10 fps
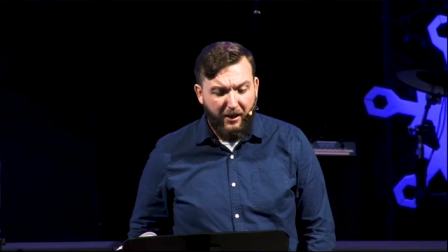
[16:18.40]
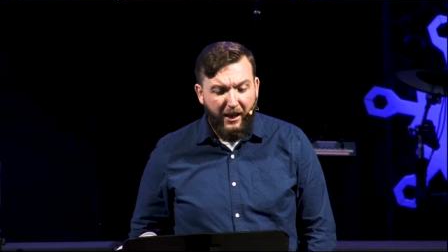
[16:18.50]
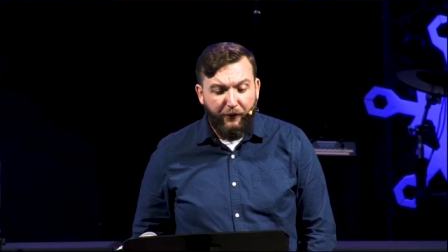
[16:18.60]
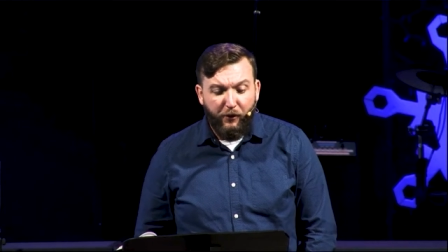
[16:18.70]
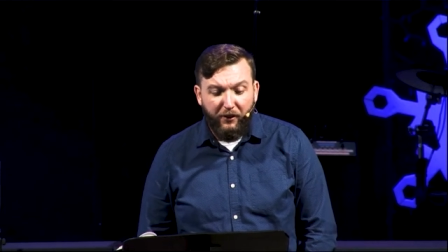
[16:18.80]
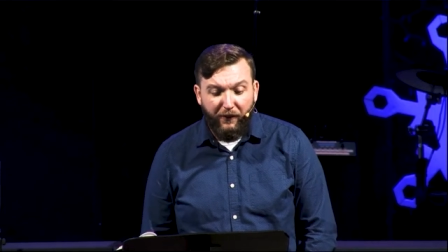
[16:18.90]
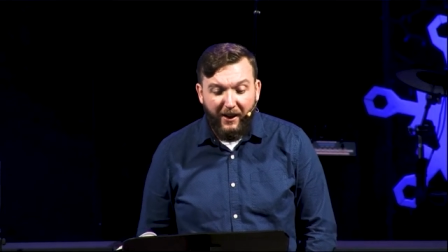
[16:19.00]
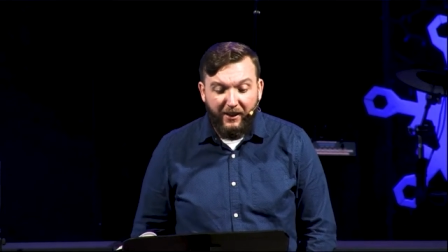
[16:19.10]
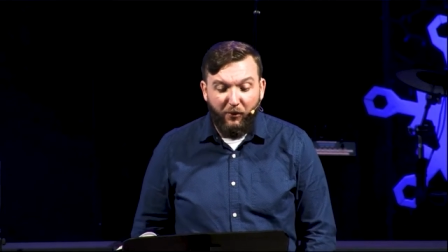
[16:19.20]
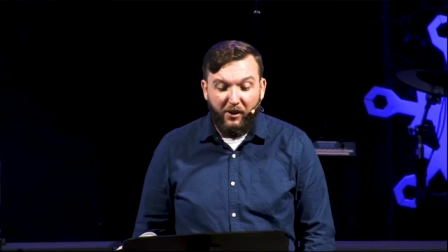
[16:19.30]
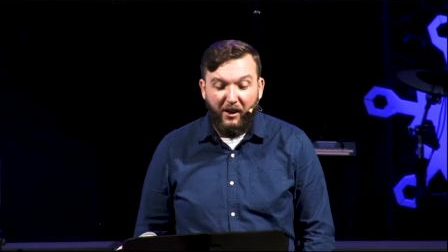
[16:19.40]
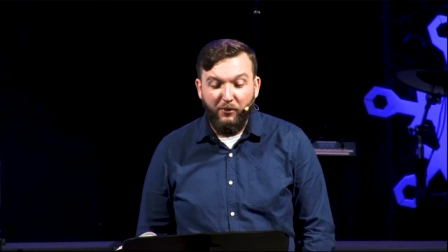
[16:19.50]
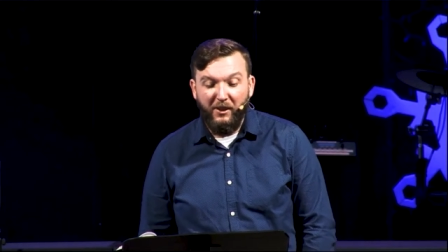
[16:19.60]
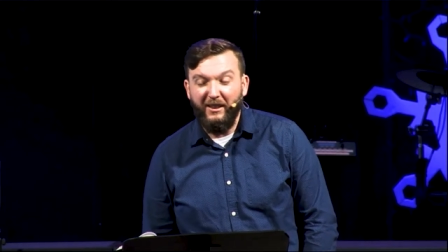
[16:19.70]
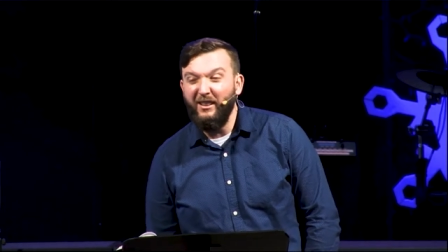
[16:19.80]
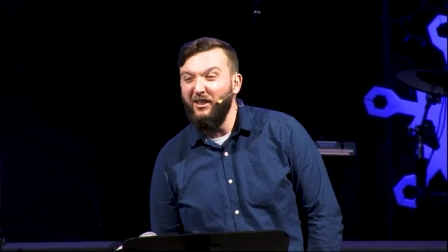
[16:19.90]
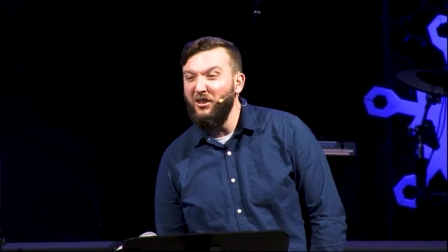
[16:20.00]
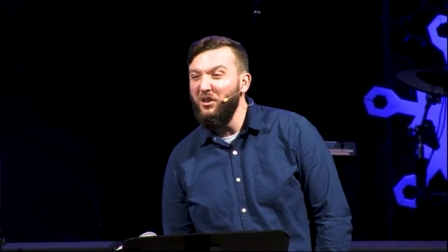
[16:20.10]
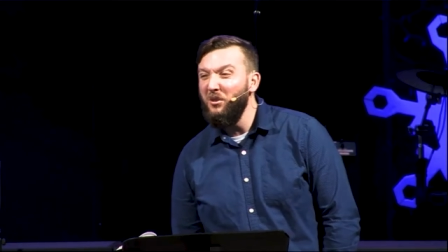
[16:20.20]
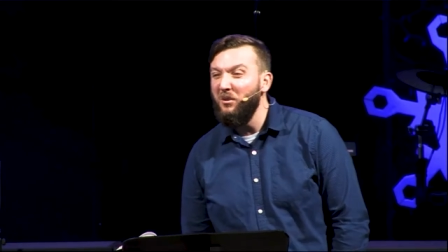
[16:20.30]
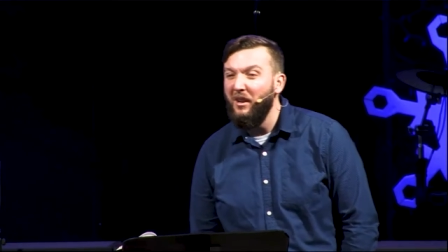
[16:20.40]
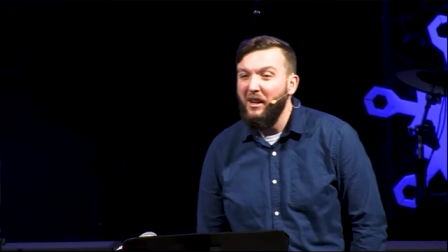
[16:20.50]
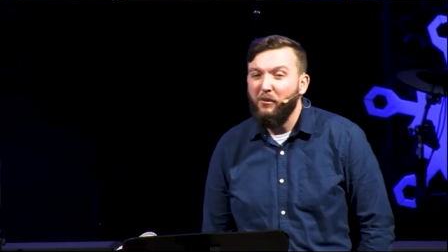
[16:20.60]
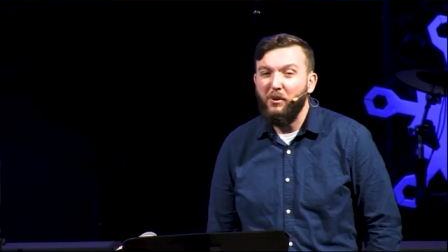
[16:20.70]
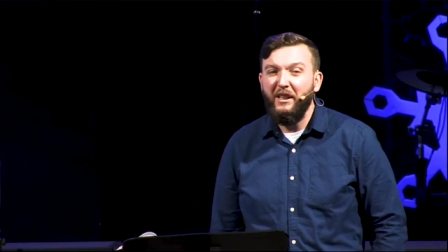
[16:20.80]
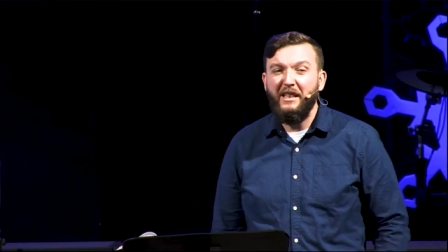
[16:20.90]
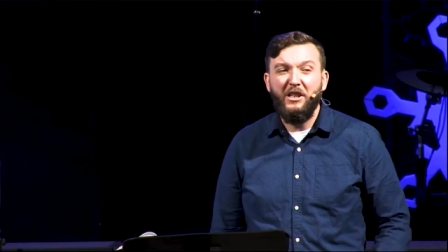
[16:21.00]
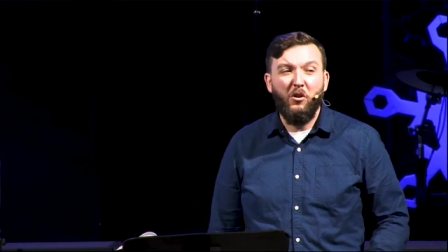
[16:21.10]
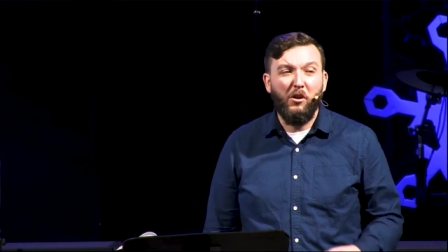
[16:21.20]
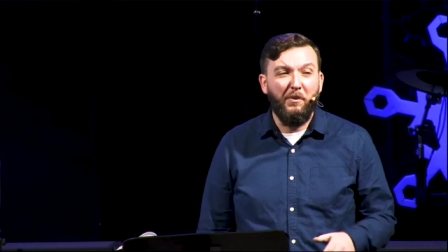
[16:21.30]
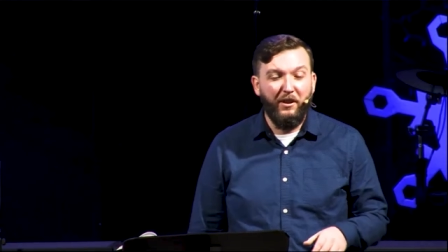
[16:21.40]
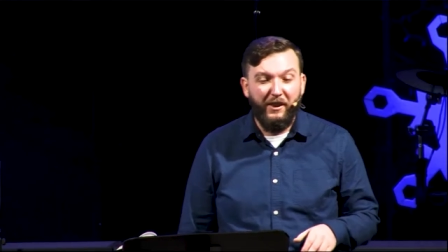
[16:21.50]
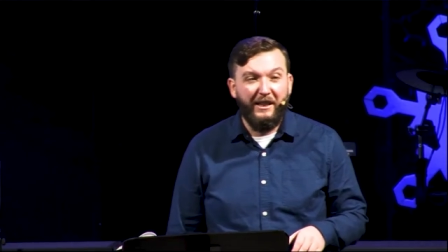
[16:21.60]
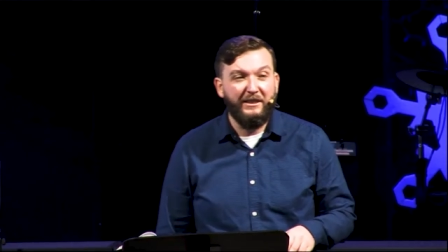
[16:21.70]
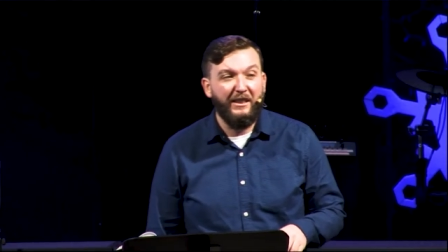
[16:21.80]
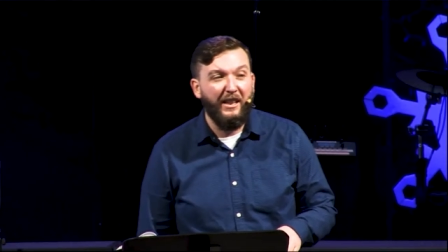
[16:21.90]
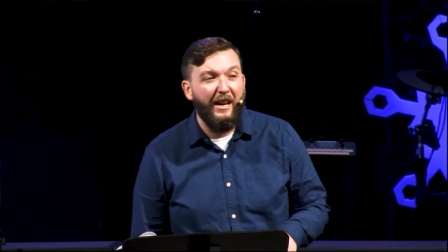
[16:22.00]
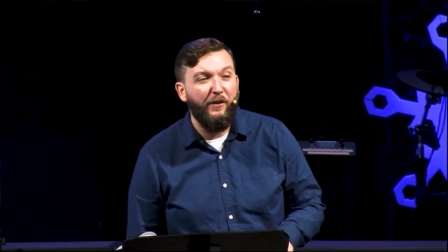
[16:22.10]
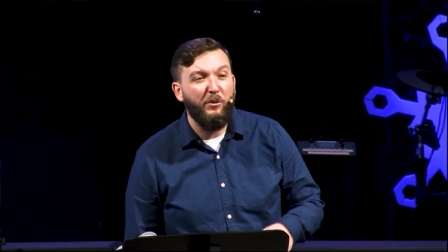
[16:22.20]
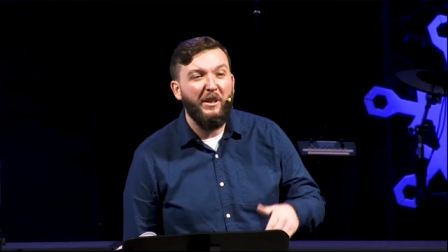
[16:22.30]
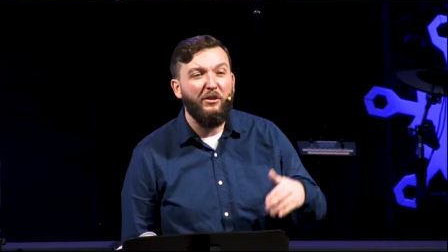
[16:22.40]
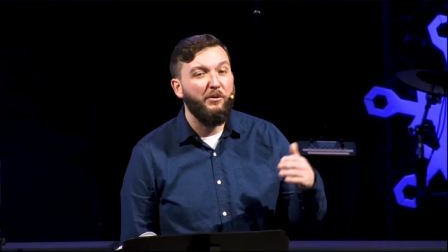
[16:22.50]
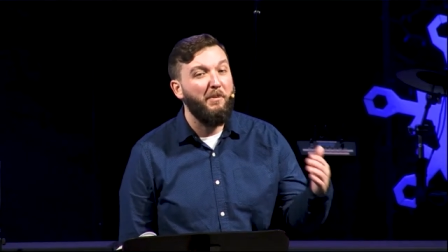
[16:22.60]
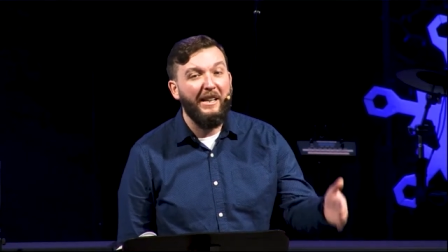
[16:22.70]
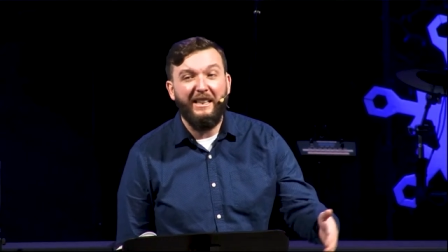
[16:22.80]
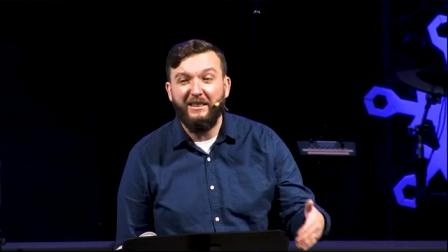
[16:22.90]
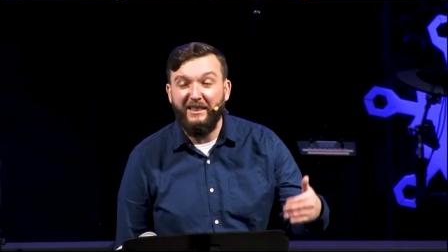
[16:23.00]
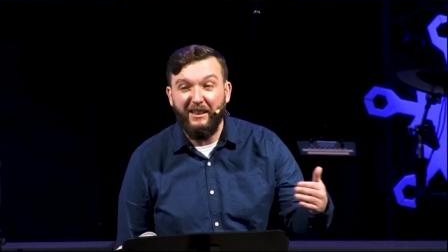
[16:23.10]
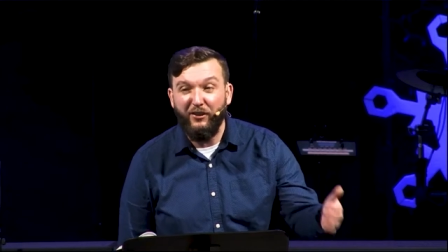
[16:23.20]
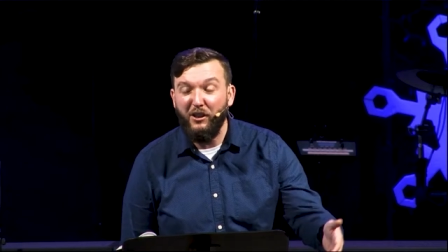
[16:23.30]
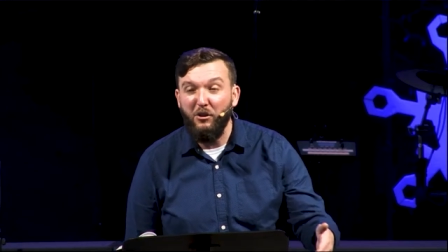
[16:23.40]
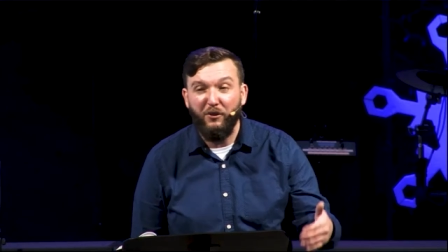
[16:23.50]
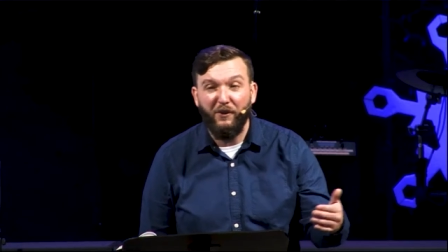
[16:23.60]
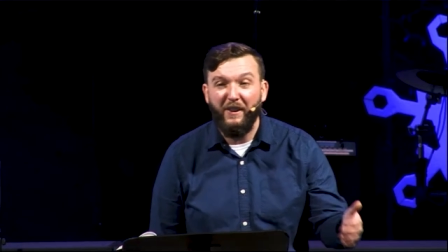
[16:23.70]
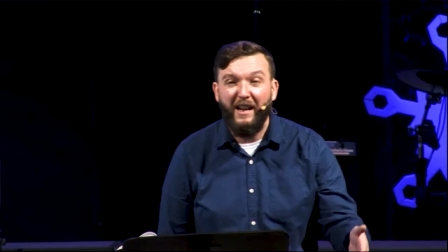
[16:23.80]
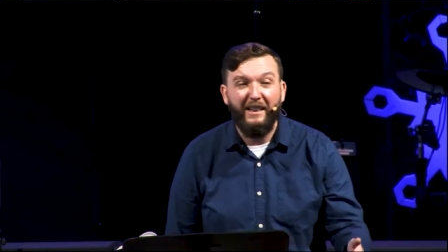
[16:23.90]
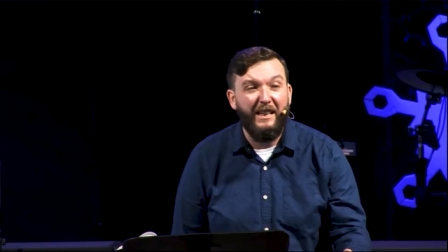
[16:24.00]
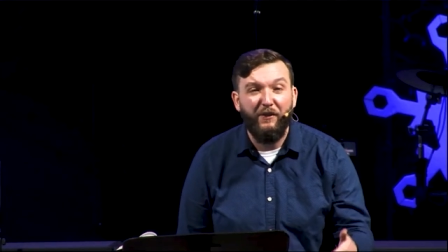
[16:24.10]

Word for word: If we find that we're unwilling to do really normal things in life and we use money as the excuse for that,